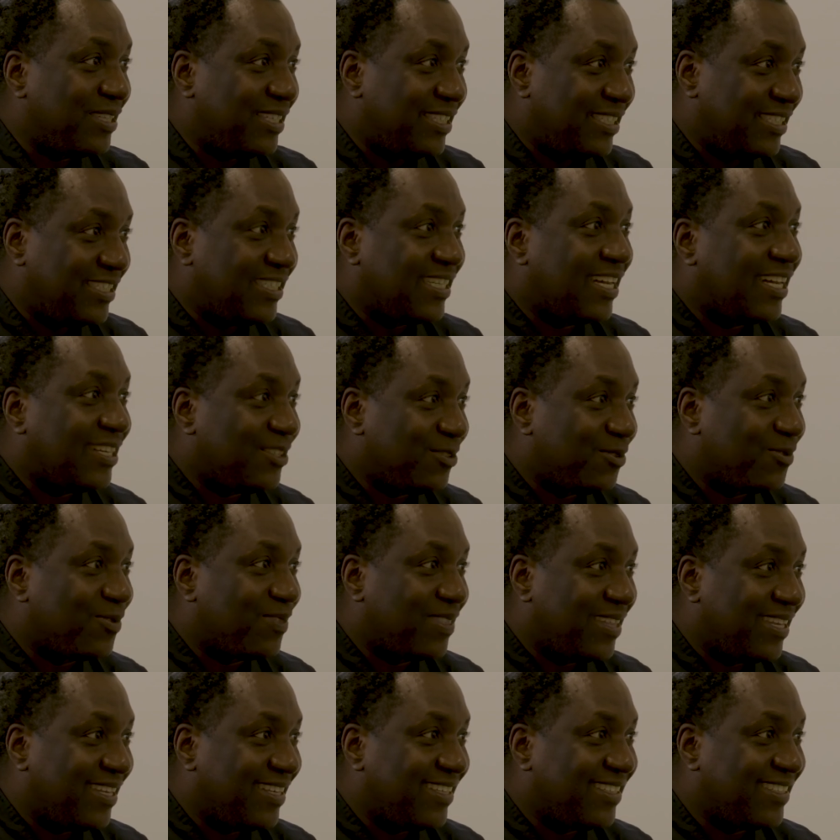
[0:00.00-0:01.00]
in charge of
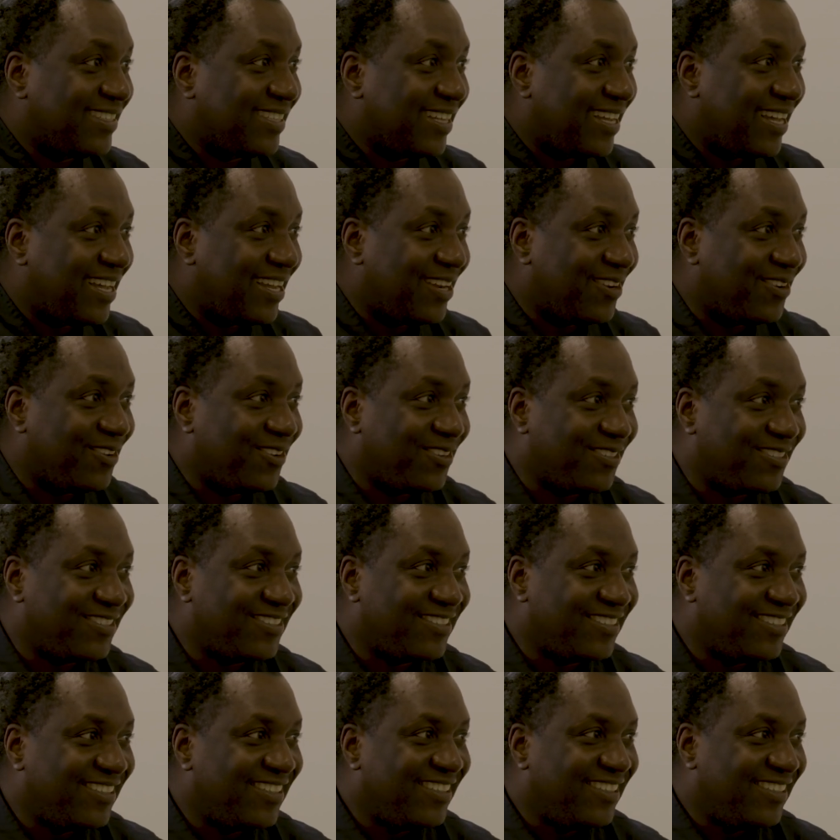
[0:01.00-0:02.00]
things and
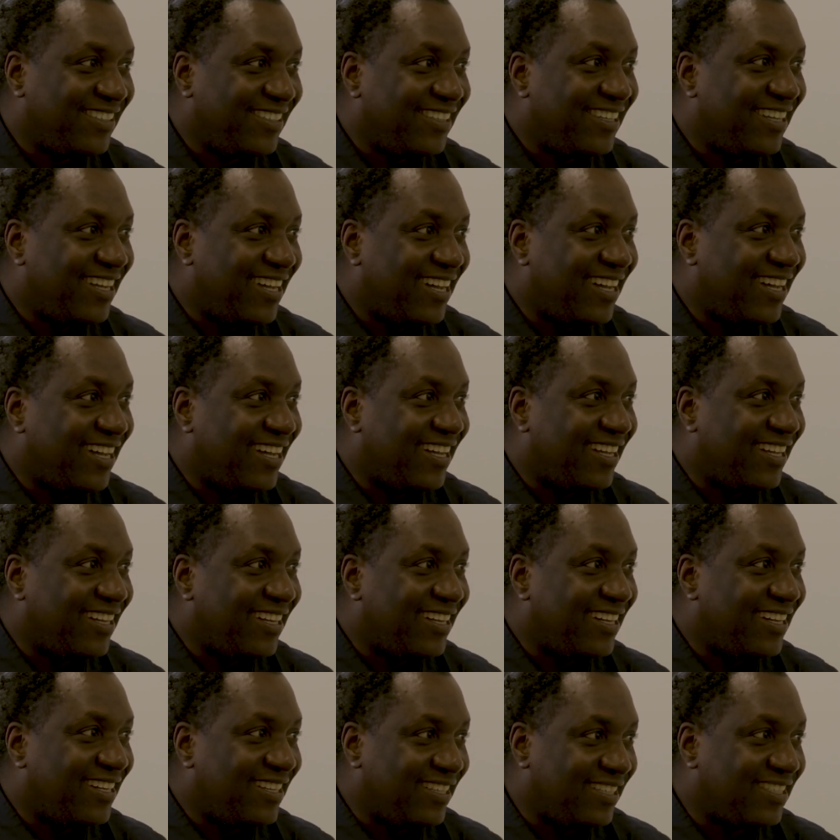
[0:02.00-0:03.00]
not
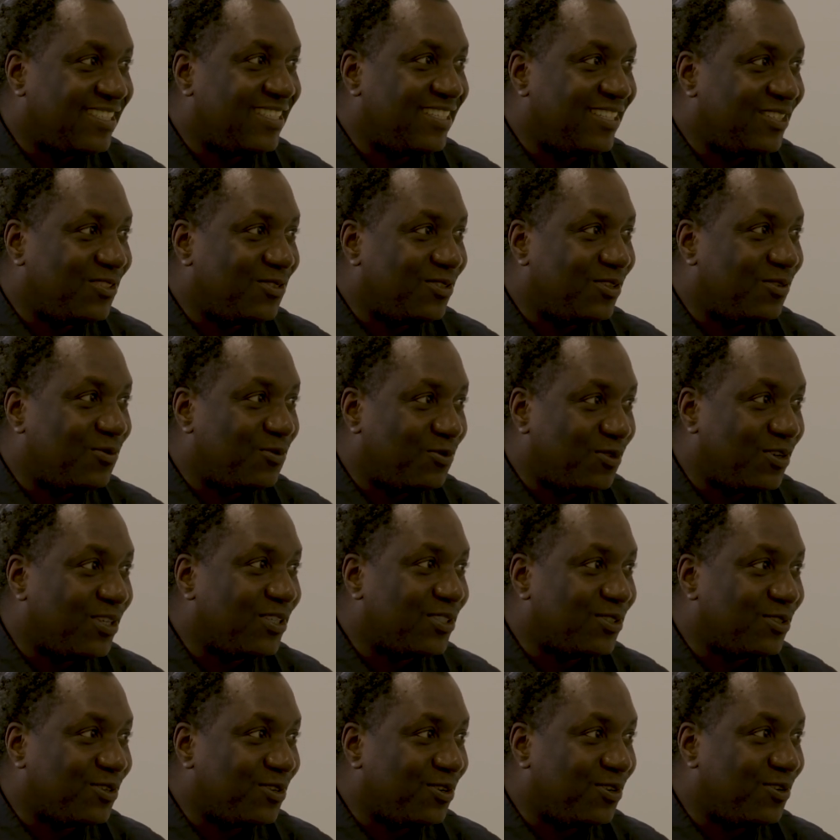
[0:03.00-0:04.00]
listening to the
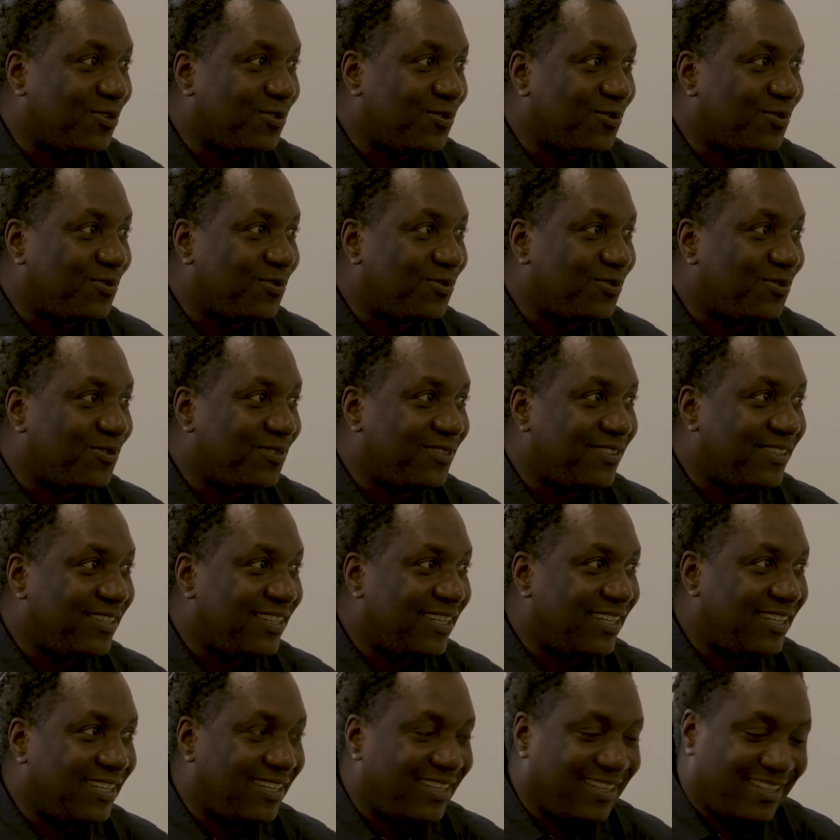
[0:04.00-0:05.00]
voice of
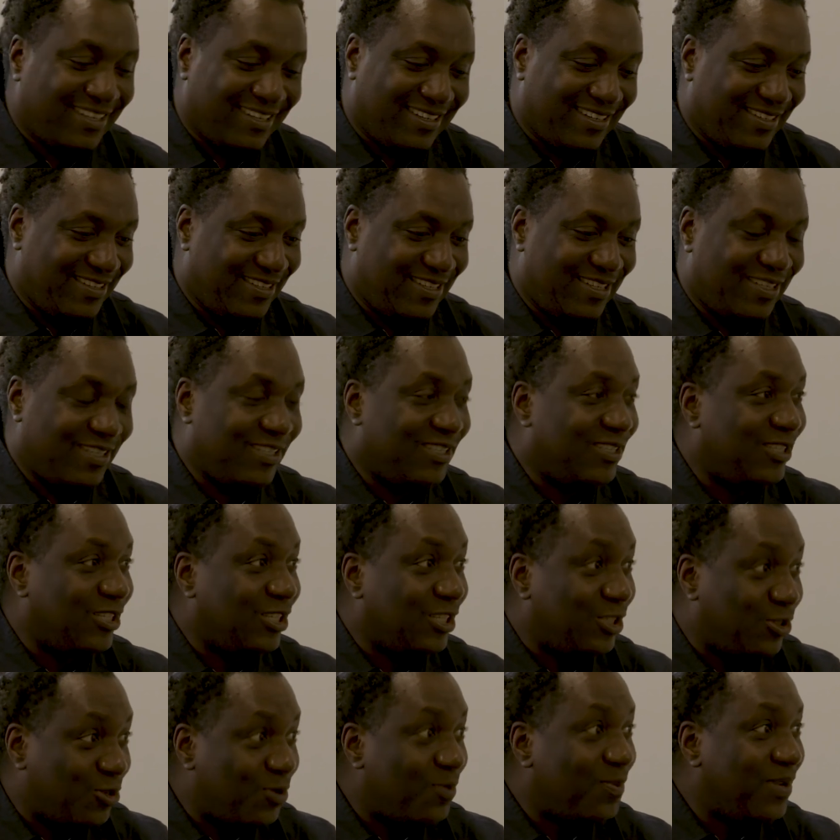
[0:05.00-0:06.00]

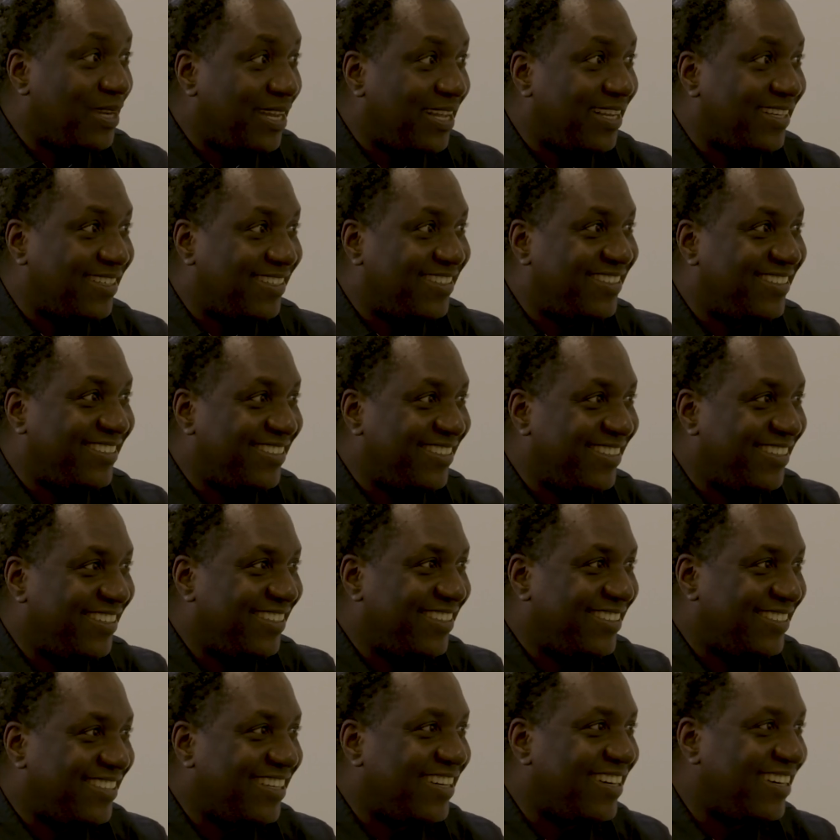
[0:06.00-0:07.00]
the dominant
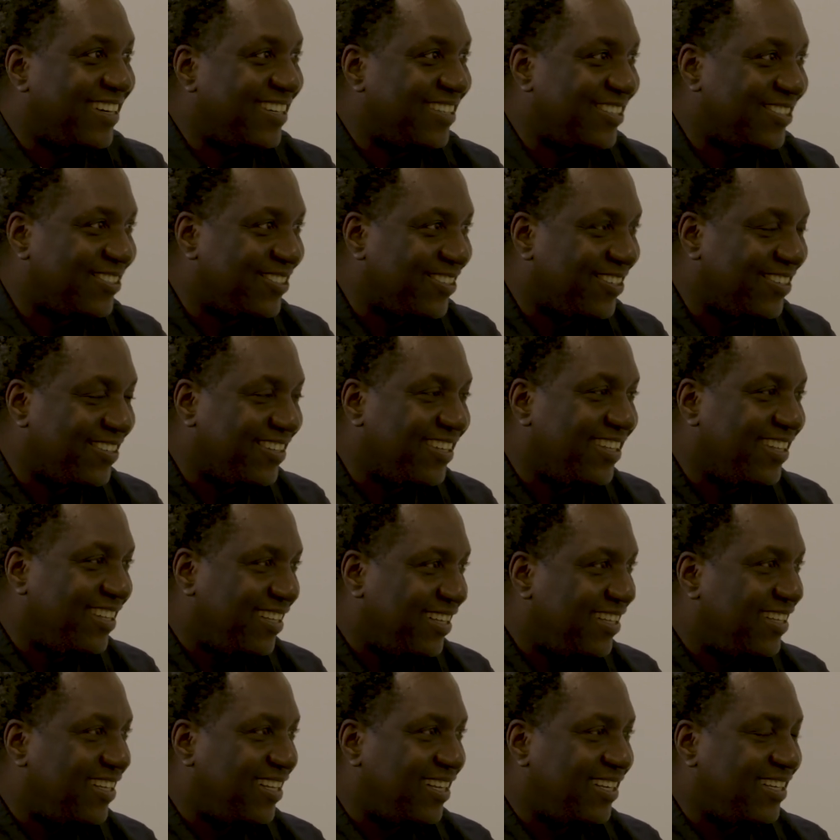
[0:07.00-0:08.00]
generation,
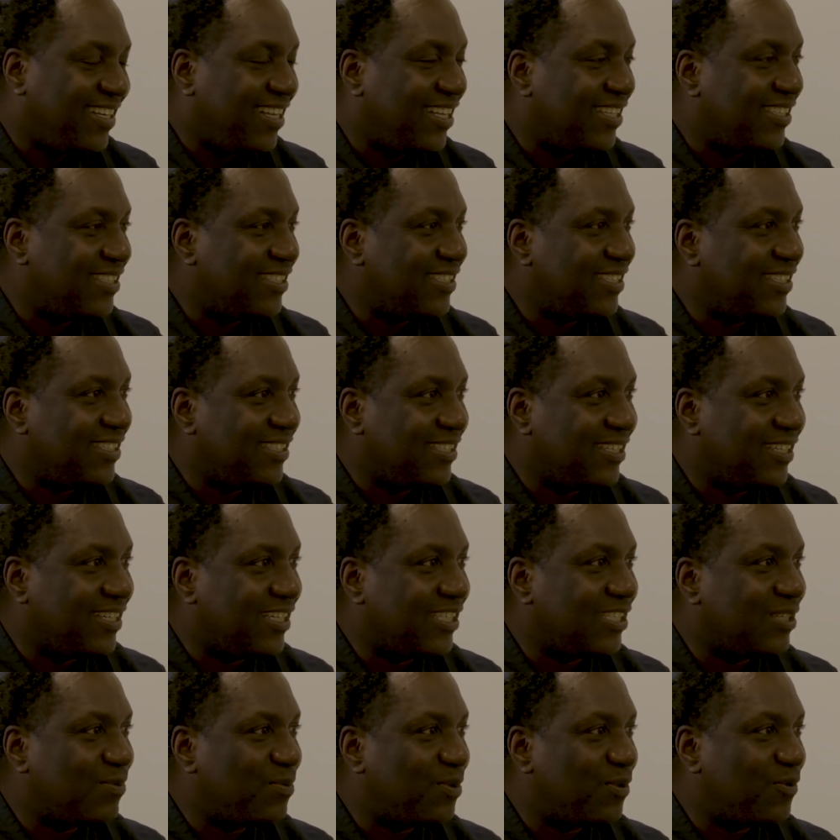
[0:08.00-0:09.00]
then it's a
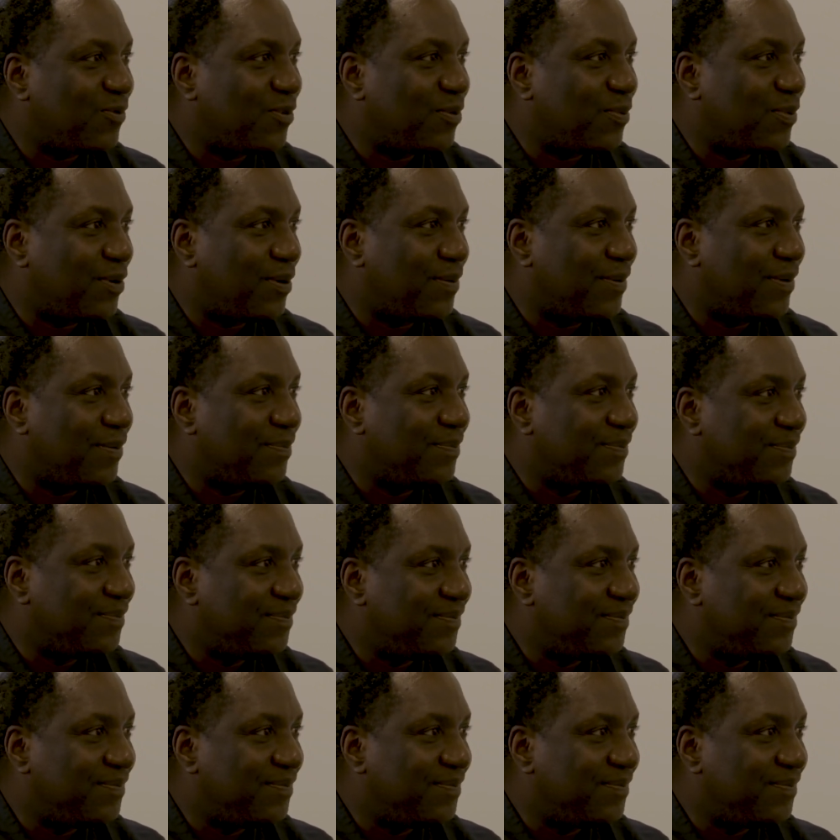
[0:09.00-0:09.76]
recipe for problem.